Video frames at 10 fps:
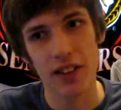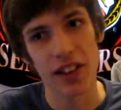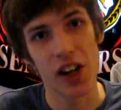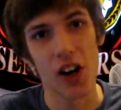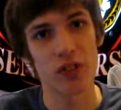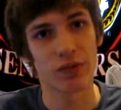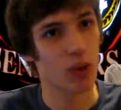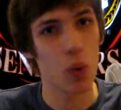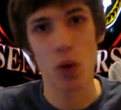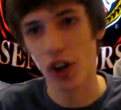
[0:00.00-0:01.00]
you know,
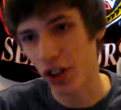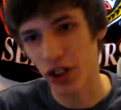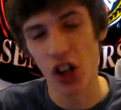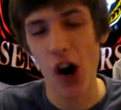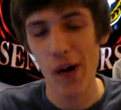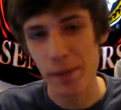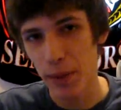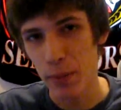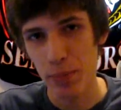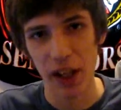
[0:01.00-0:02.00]
the works,
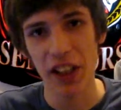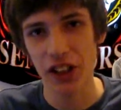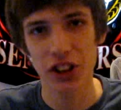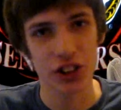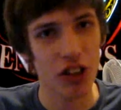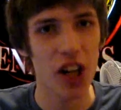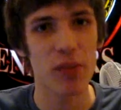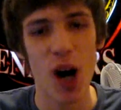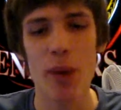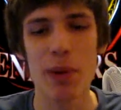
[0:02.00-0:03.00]
harpy bitch, straight
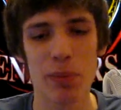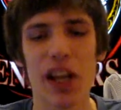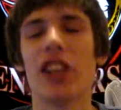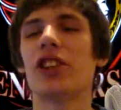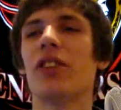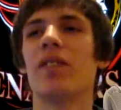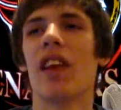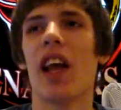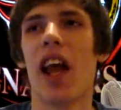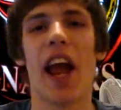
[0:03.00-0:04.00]
up harpy bitch.
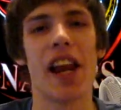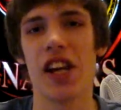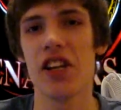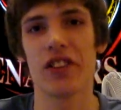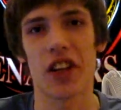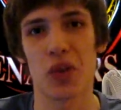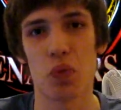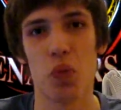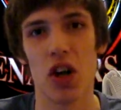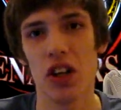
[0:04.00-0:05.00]
And he's like,
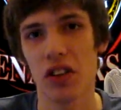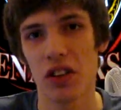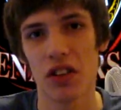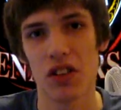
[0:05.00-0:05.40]
what?